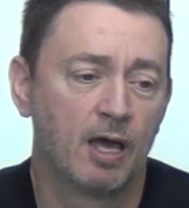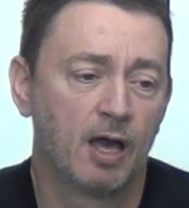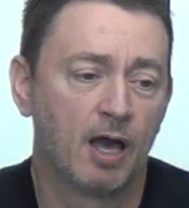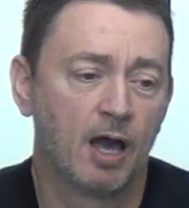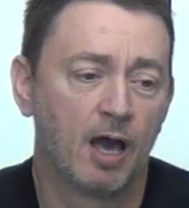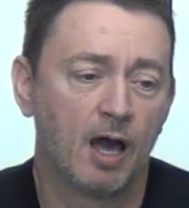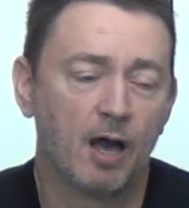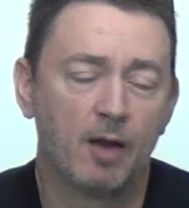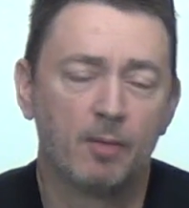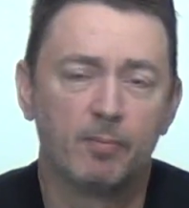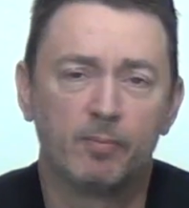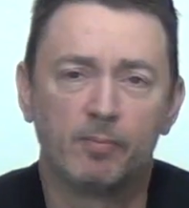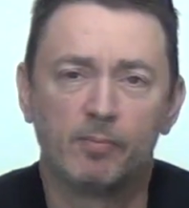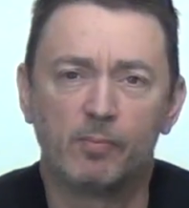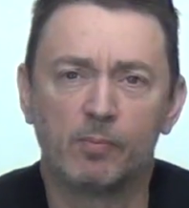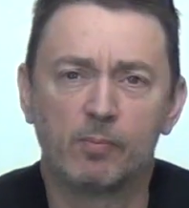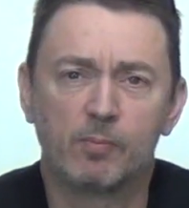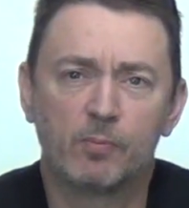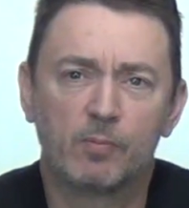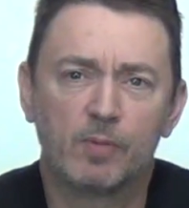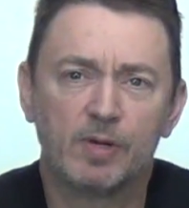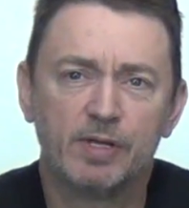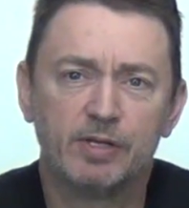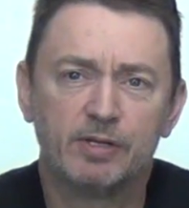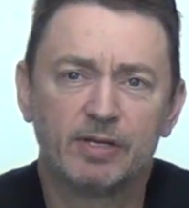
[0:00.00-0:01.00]

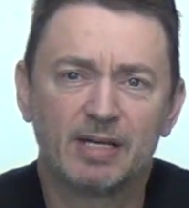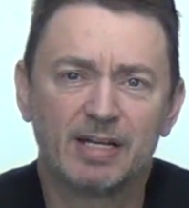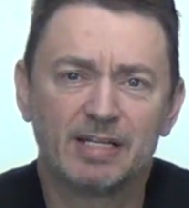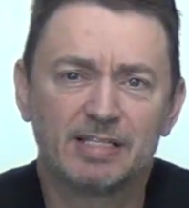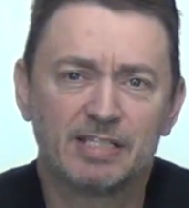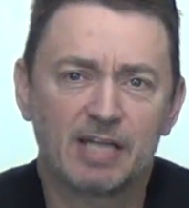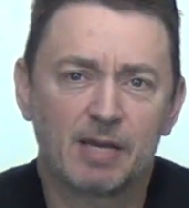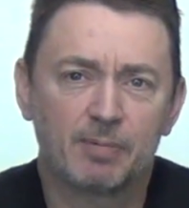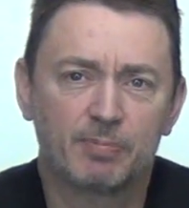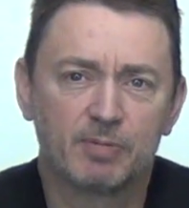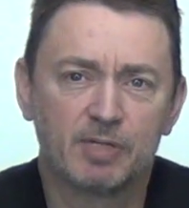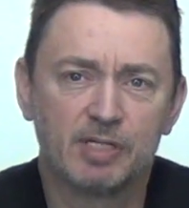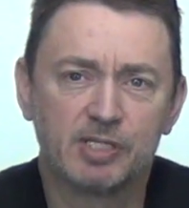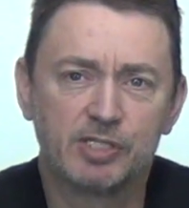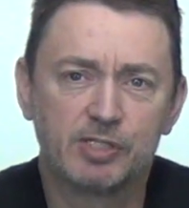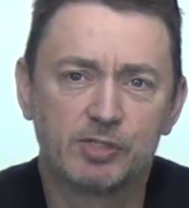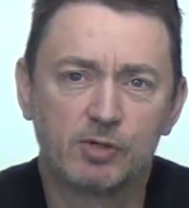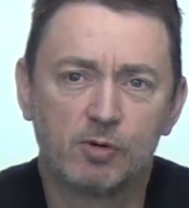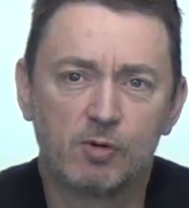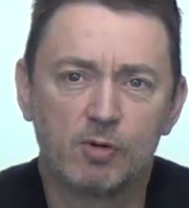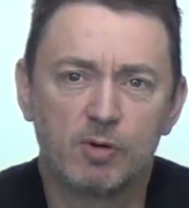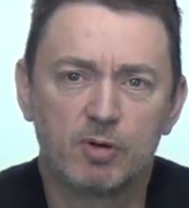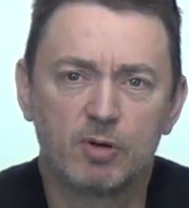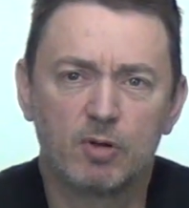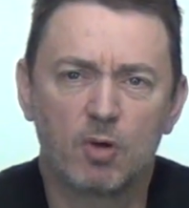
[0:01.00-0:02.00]
when you get a Japanese
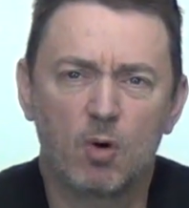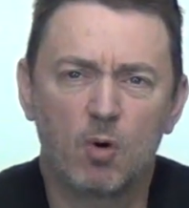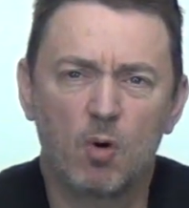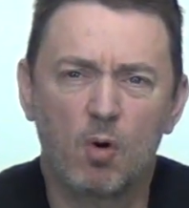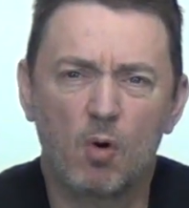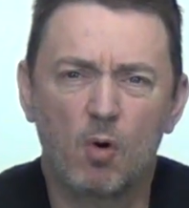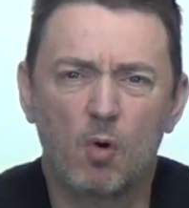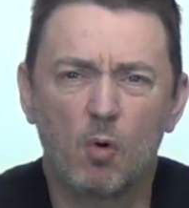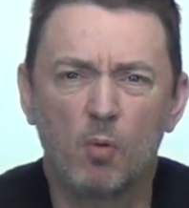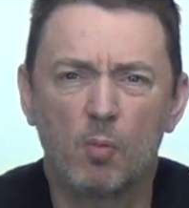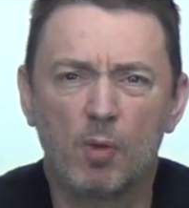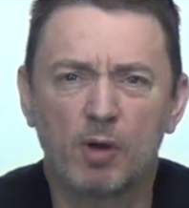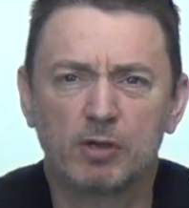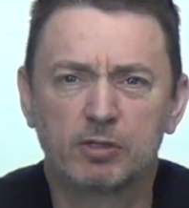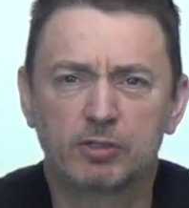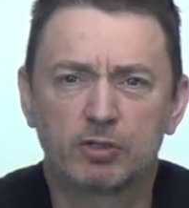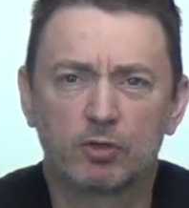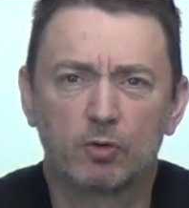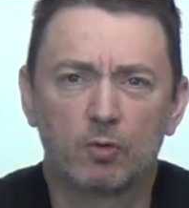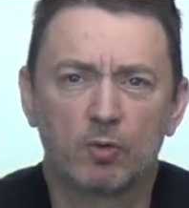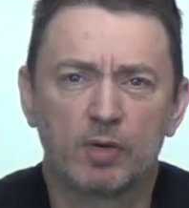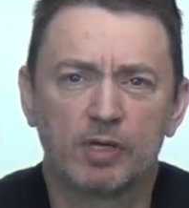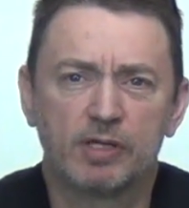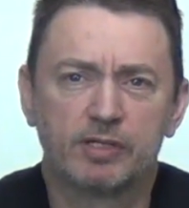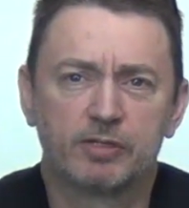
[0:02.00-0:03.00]
saw, almost
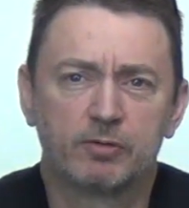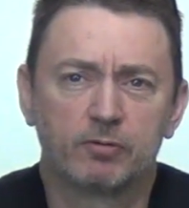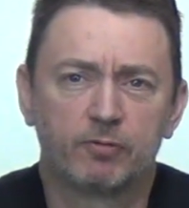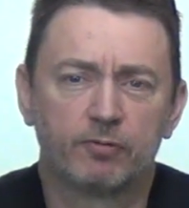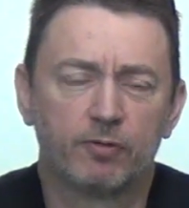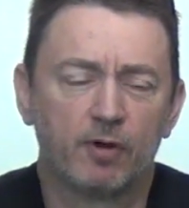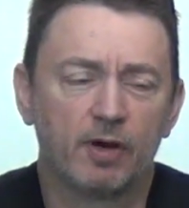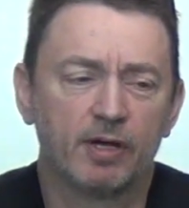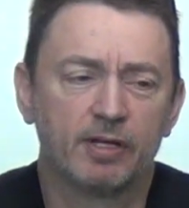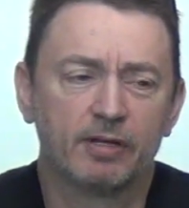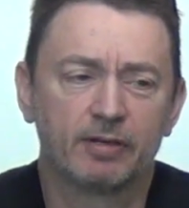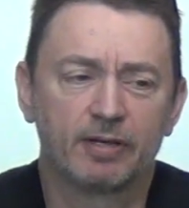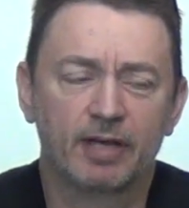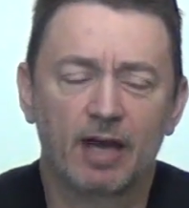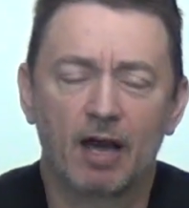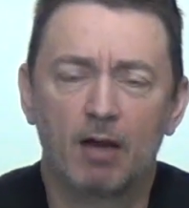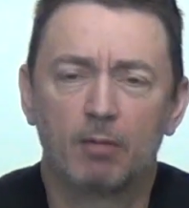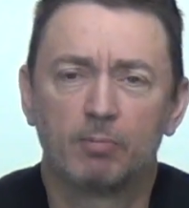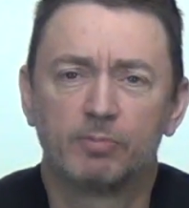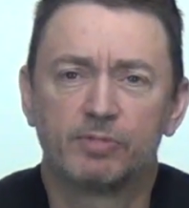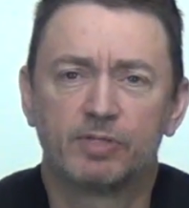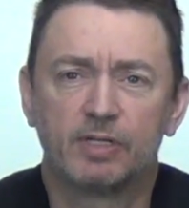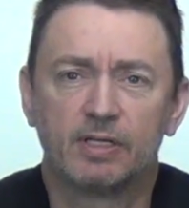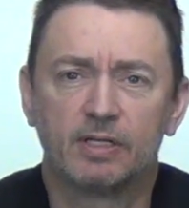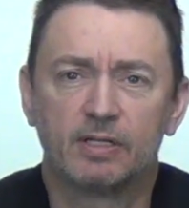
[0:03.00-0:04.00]
always you'll find it
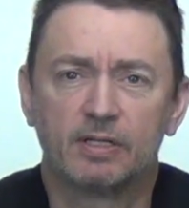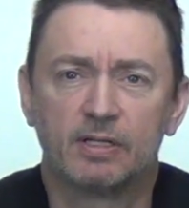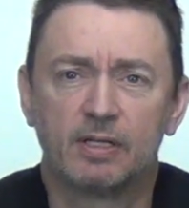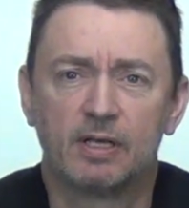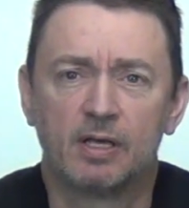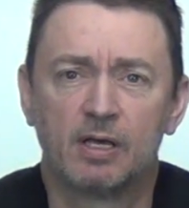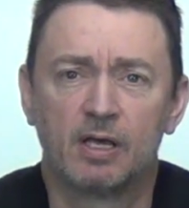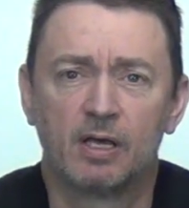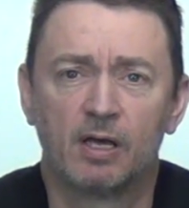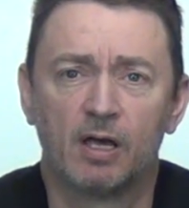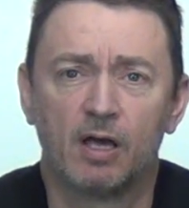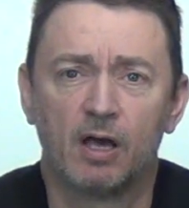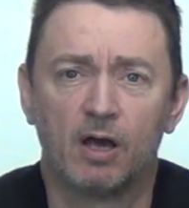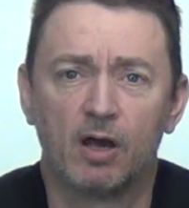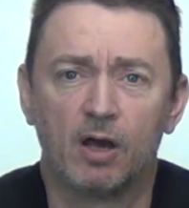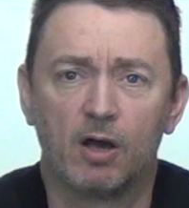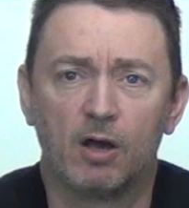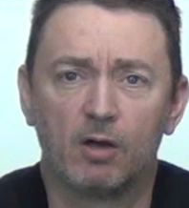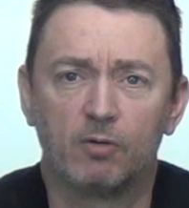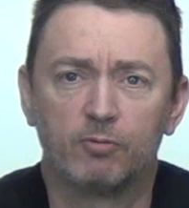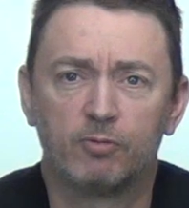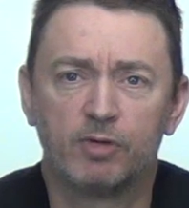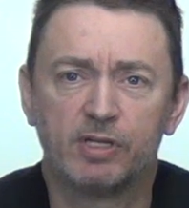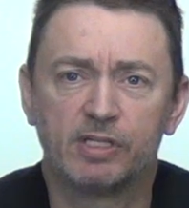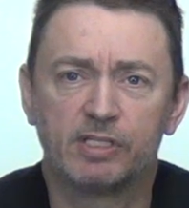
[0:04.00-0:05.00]
comes in
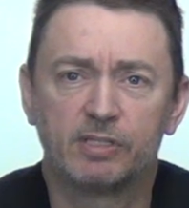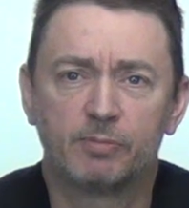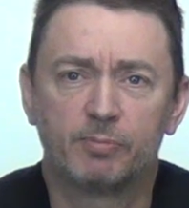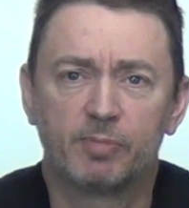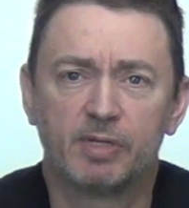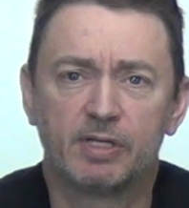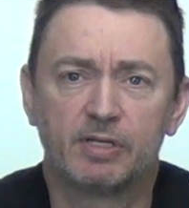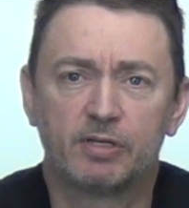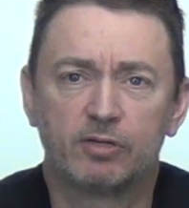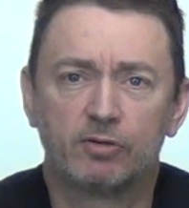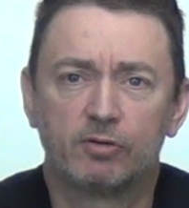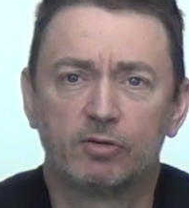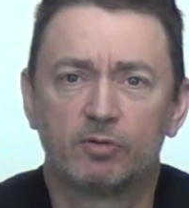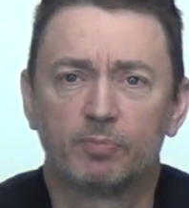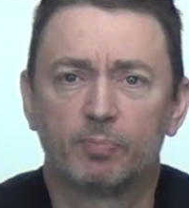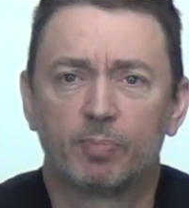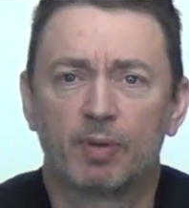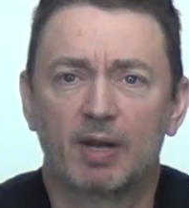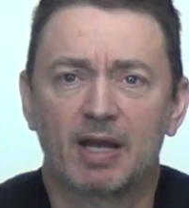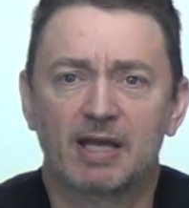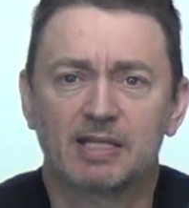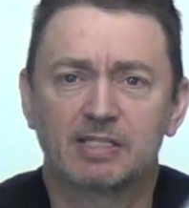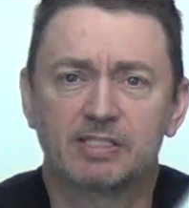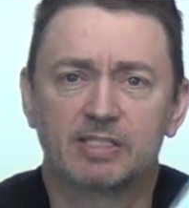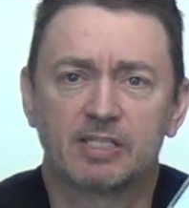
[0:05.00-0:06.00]
a reasonably good
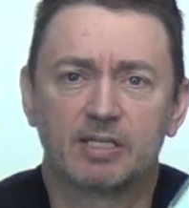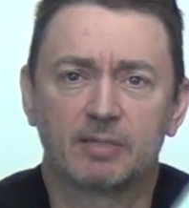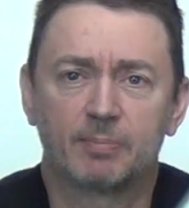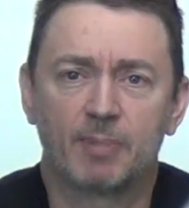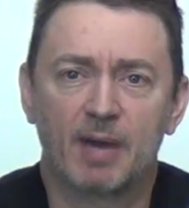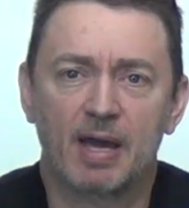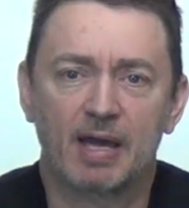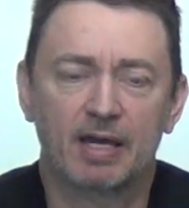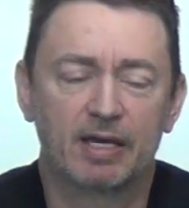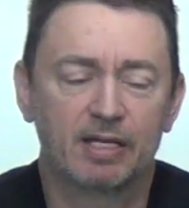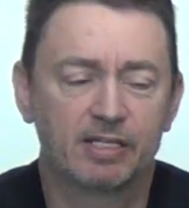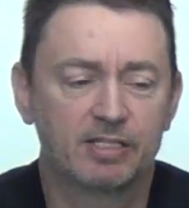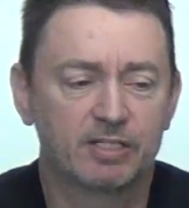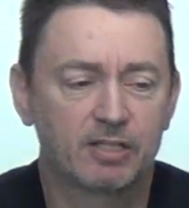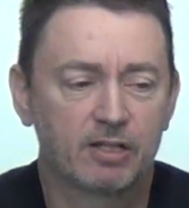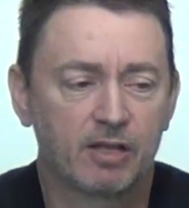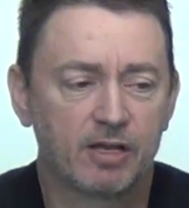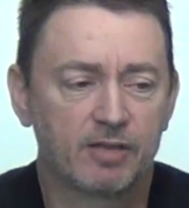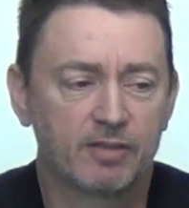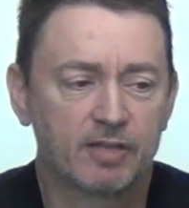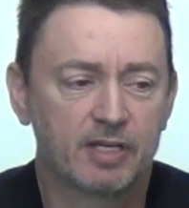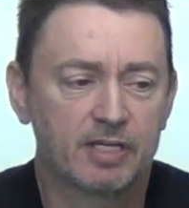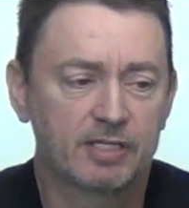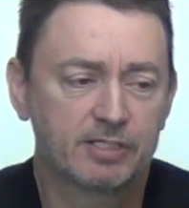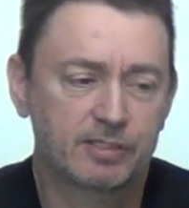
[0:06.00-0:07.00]
plastic package
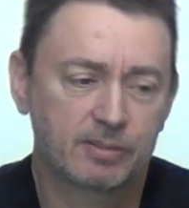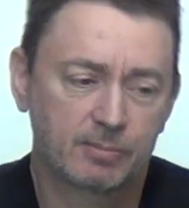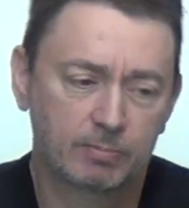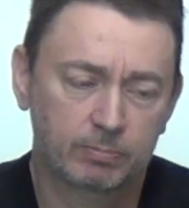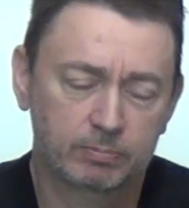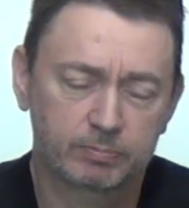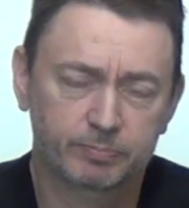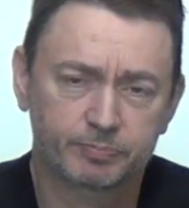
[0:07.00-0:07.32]
like this.